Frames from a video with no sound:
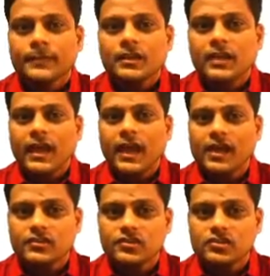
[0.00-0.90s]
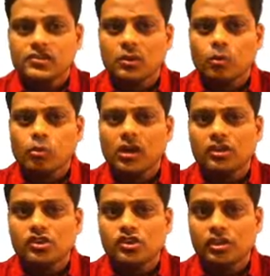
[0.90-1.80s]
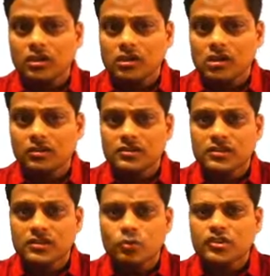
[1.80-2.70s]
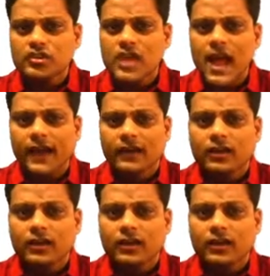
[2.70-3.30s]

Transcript: Yes, the word children's. What's that?